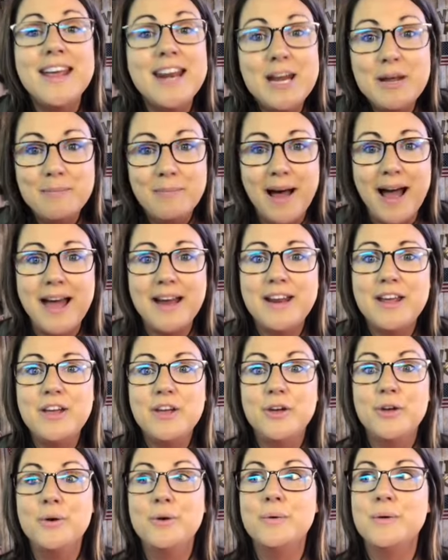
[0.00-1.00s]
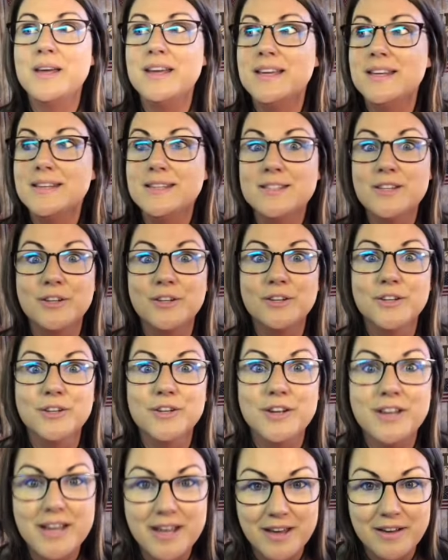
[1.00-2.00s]
anybody who is
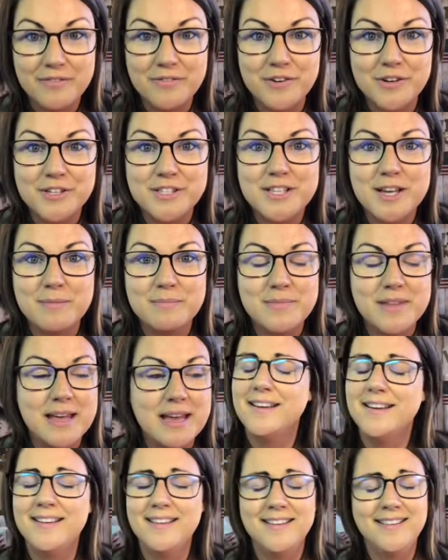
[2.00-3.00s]
looking for something.